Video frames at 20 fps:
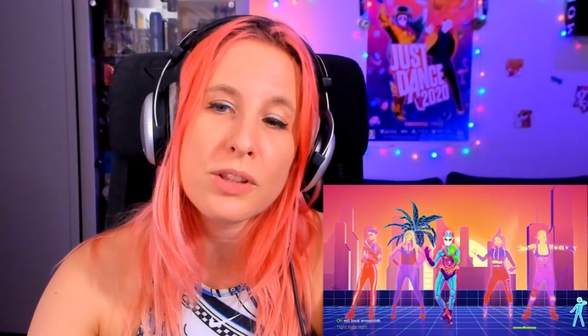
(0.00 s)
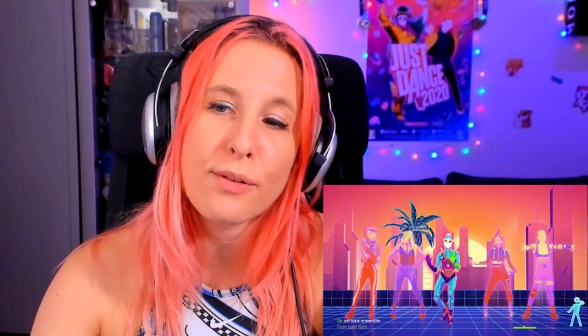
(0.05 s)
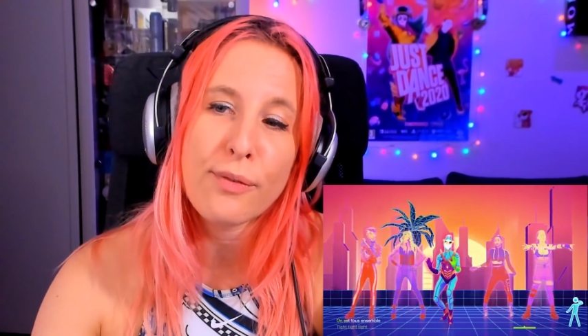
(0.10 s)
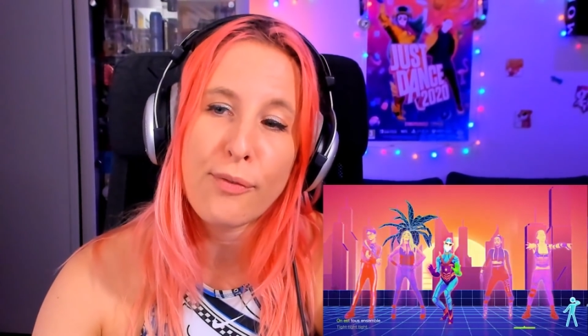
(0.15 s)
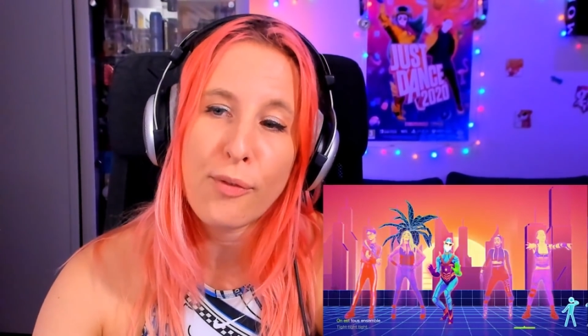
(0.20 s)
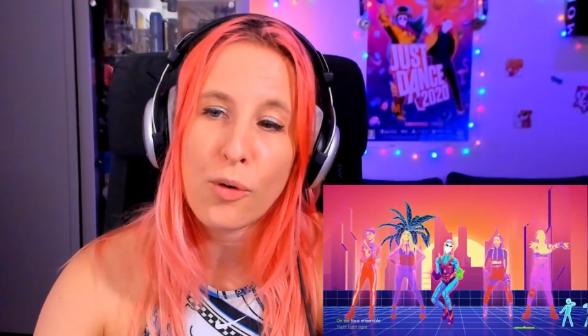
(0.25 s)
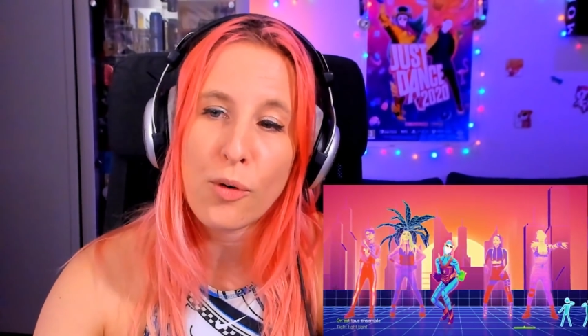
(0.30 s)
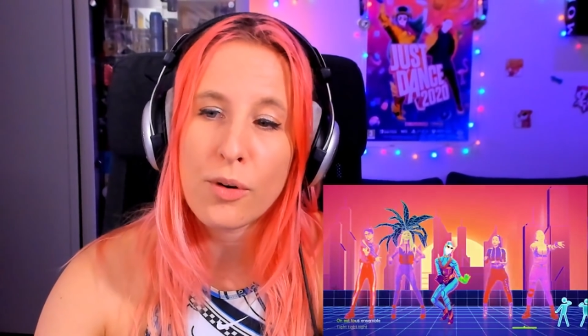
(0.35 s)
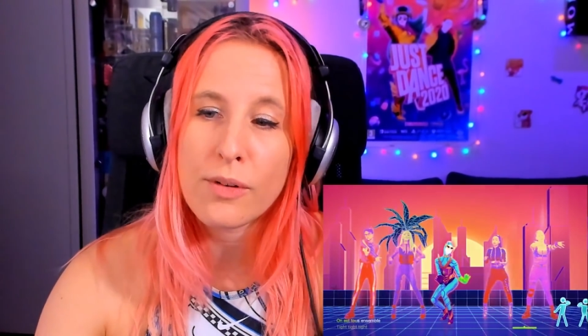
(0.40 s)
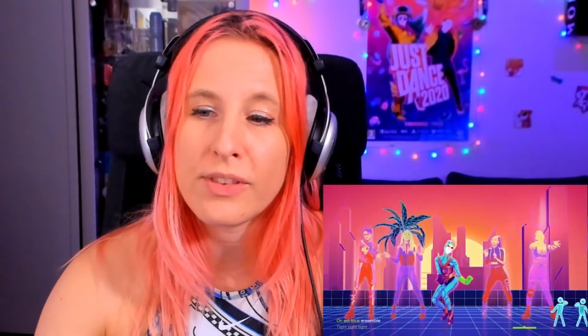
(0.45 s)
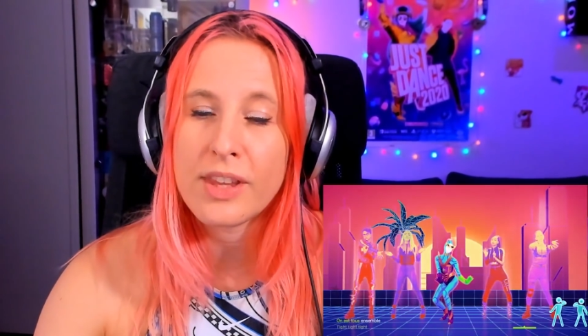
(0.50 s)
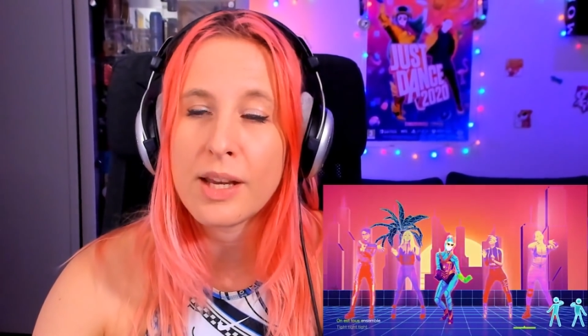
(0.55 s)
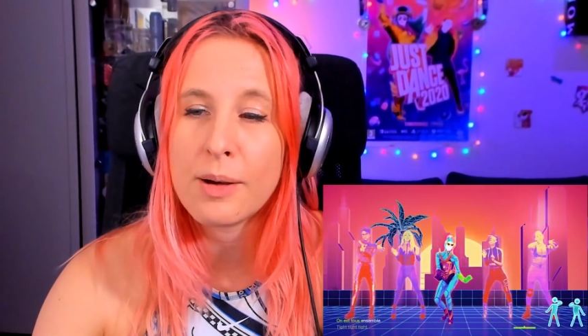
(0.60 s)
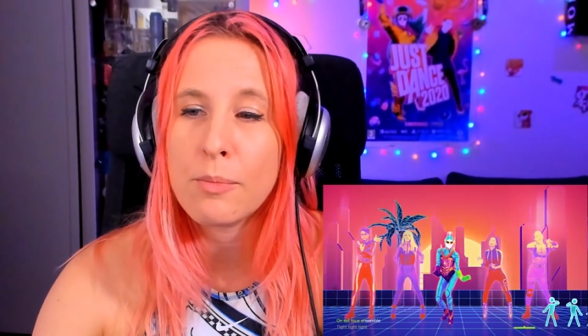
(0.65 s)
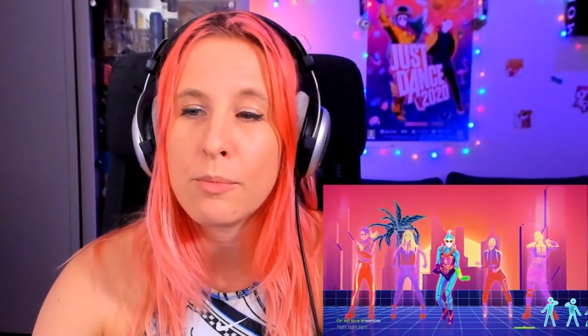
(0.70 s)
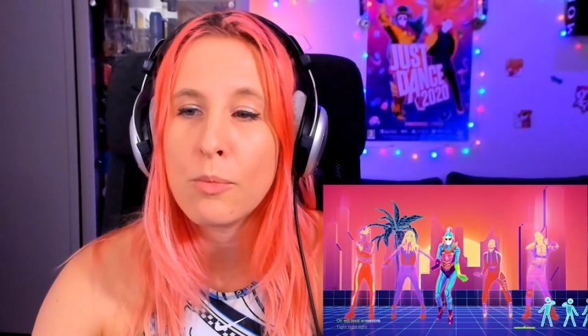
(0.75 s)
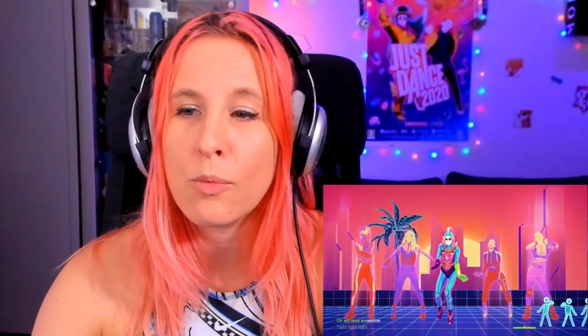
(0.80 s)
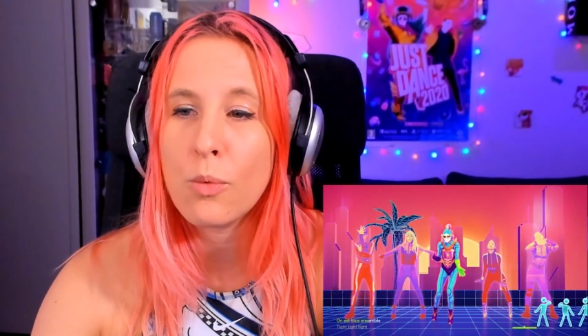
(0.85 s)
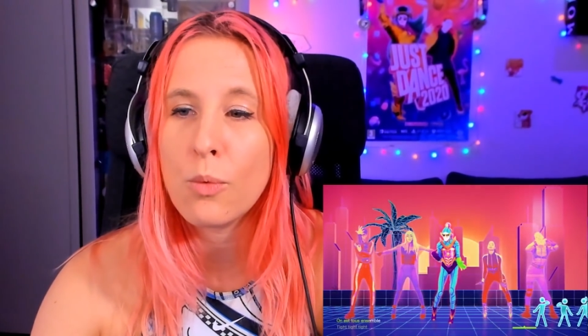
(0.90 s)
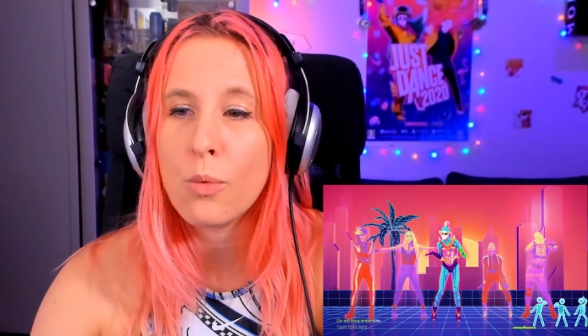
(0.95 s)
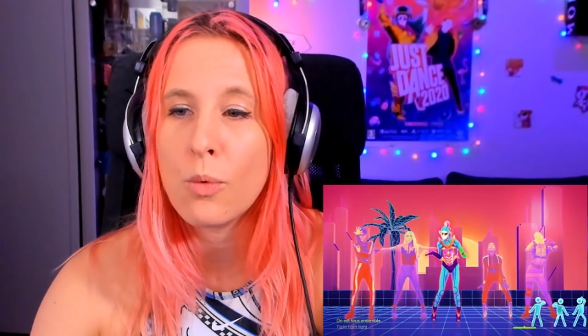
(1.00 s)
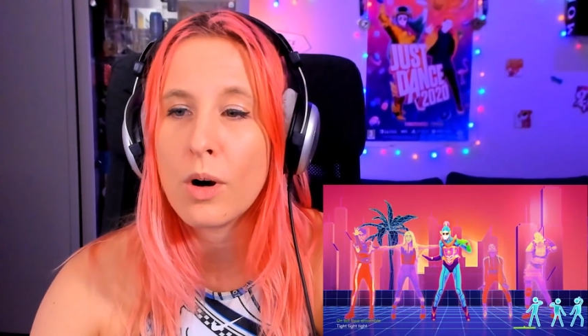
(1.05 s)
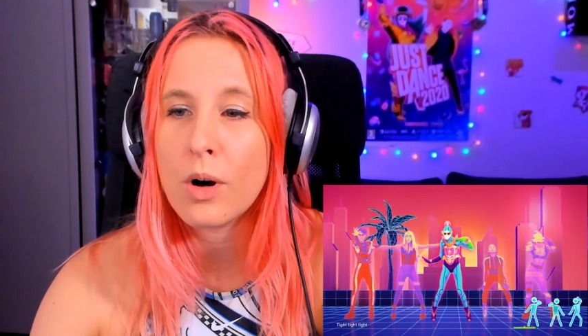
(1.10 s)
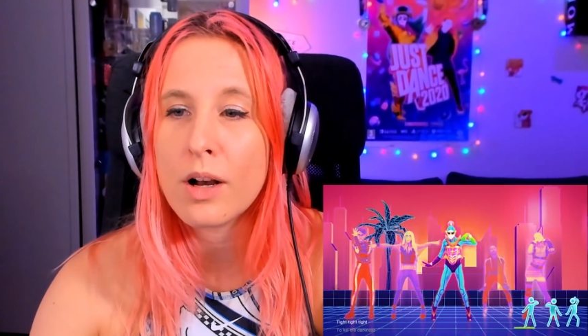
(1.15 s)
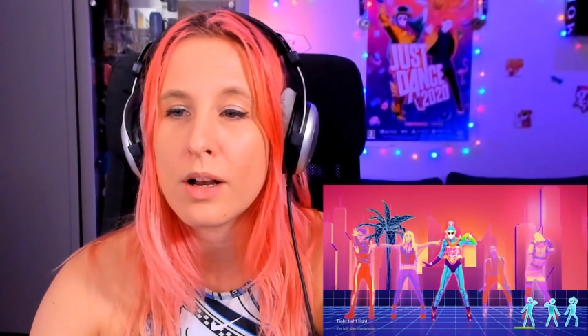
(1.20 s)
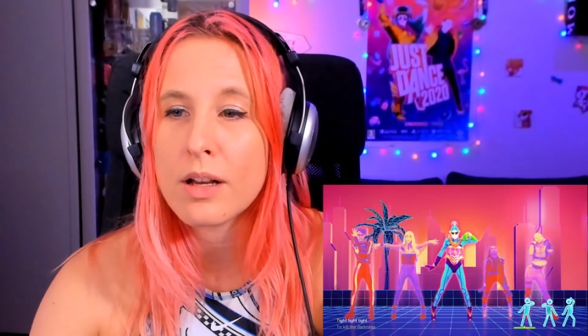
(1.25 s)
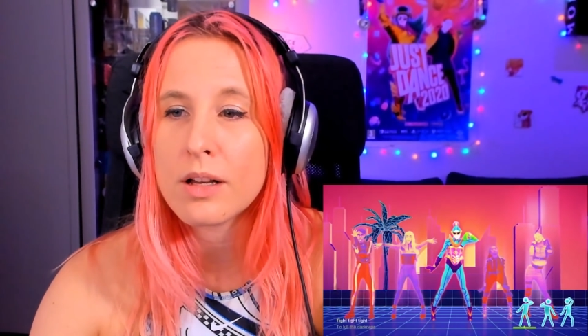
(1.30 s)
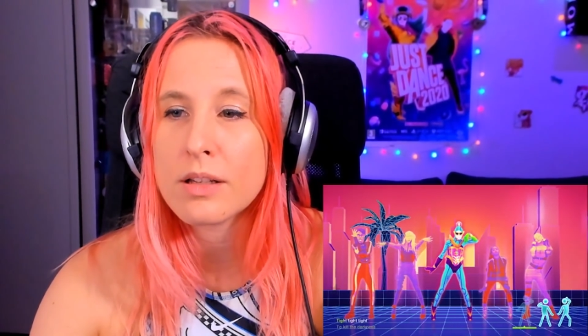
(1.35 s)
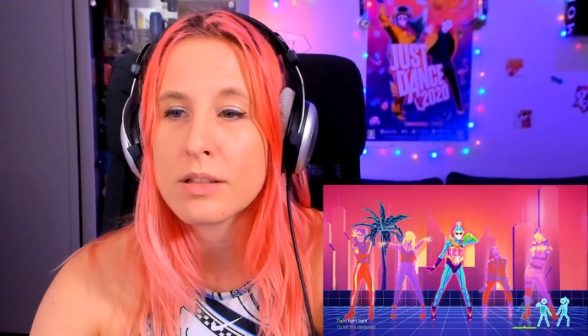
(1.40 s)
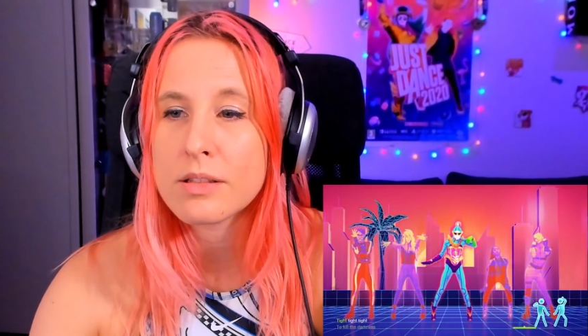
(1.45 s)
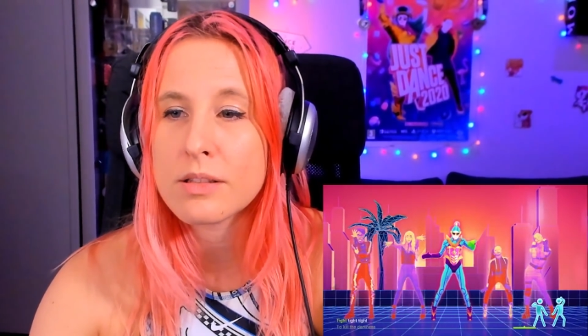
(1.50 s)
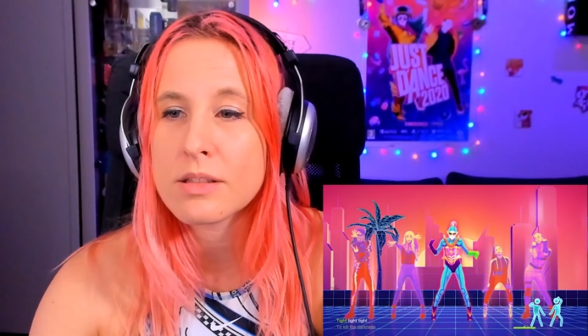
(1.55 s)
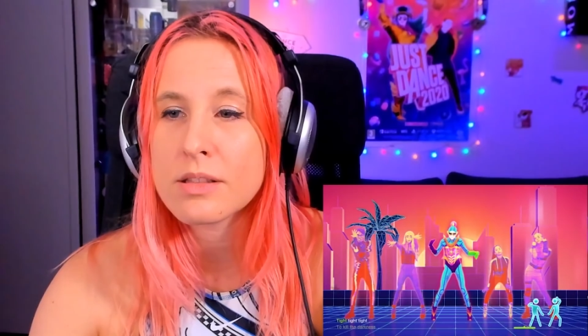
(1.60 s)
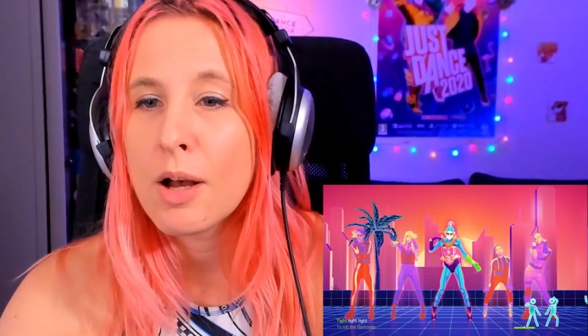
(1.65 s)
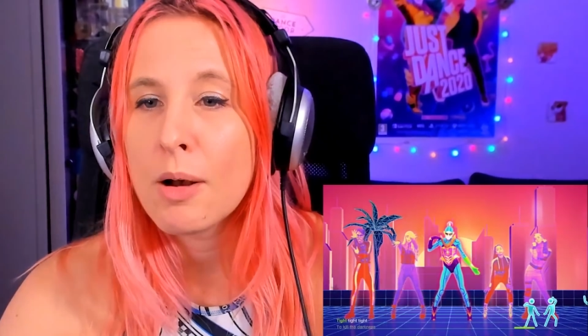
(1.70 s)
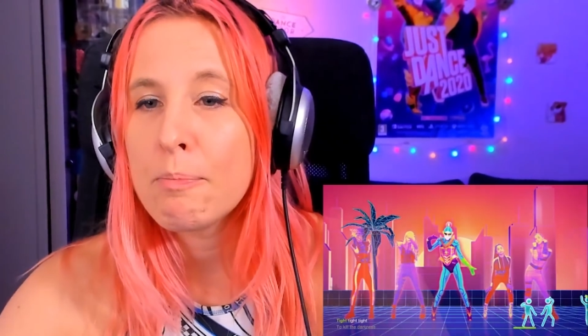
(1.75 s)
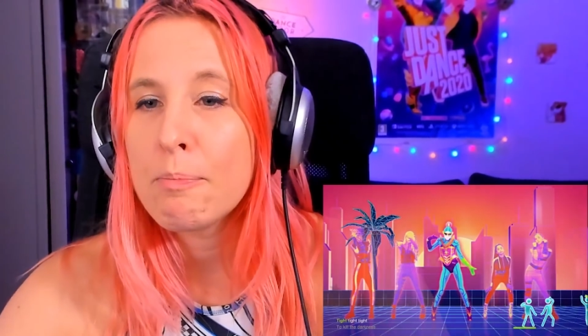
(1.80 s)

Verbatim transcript: the four of them, was